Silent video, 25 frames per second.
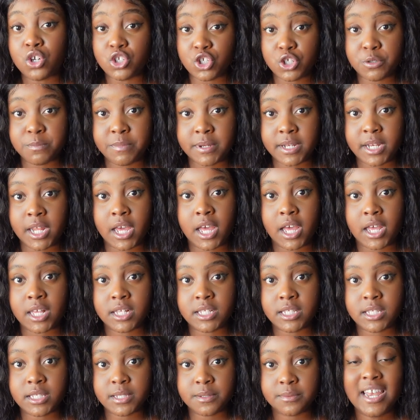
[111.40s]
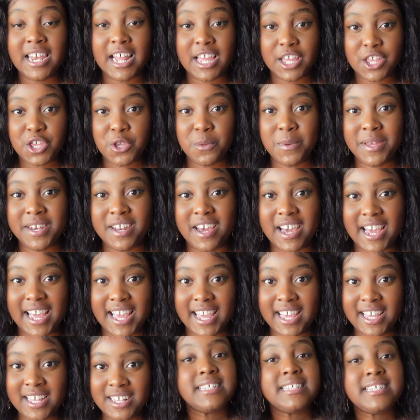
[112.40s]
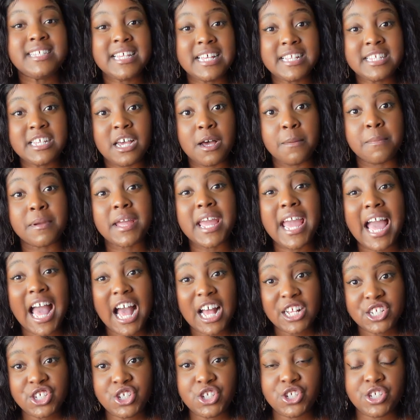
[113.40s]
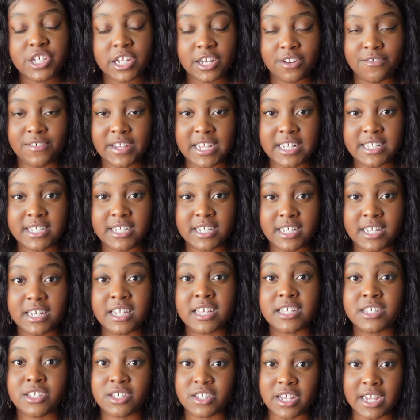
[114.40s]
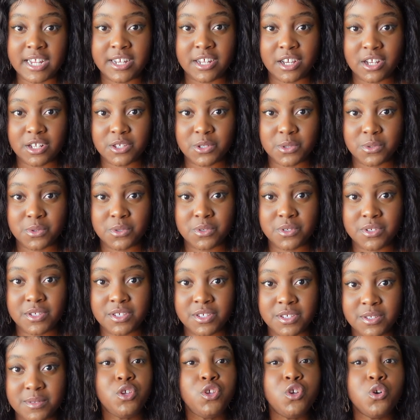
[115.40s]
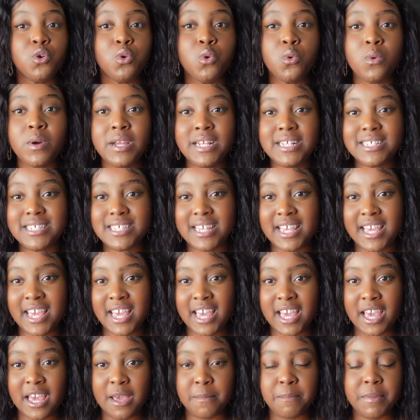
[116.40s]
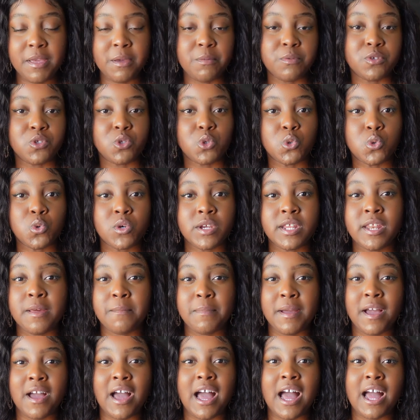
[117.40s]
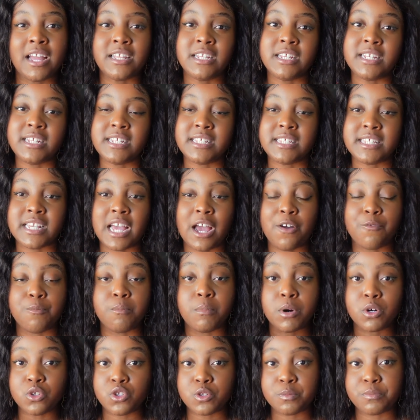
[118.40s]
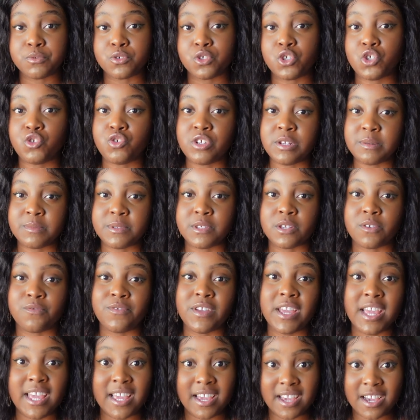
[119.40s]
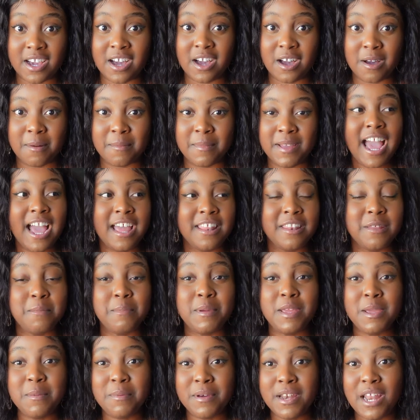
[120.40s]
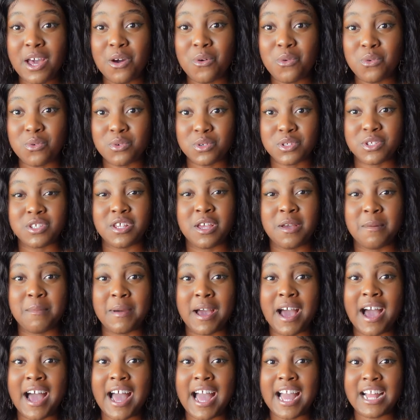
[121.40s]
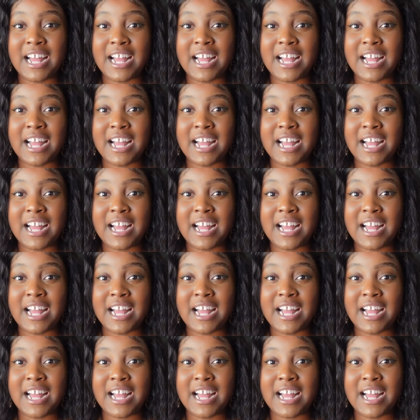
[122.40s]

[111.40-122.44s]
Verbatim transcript: entrepreneurs like you and I set up cash generating side hustles. You always hear people talking about how you need to have multiple streams of income, and the people at Osome are